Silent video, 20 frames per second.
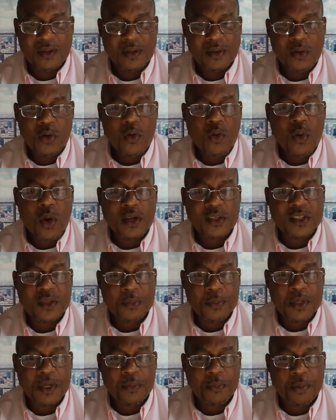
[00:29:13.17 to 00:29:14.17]
Who wants to
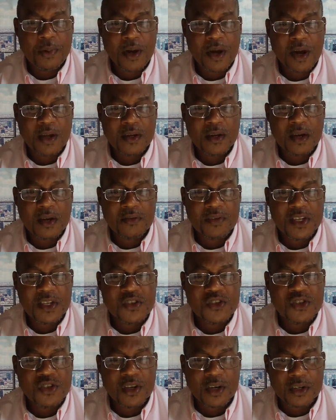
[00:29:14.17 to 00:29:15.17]
be a part of a
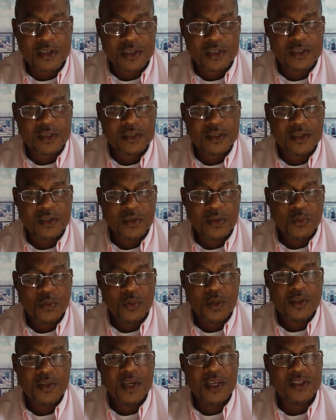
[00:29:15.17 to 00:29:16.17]
church
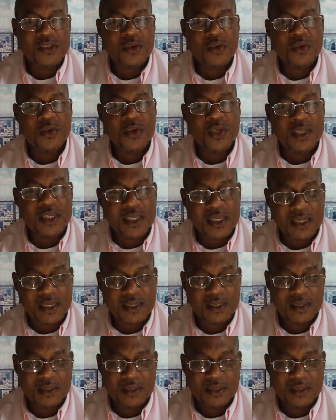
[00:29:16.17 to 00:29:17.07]
where there is no unity?